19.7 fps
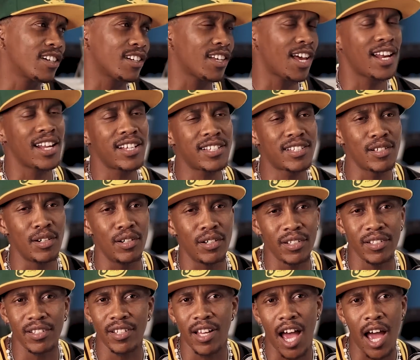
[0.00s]
yeah, that's
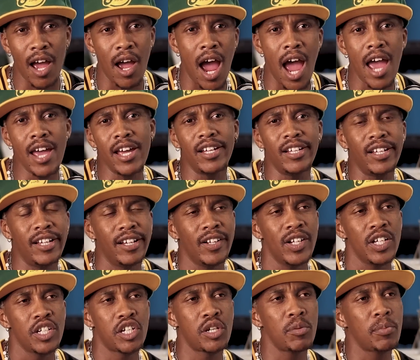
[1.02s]
the, I, I
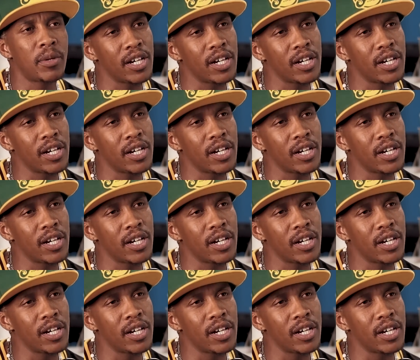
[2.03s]
she,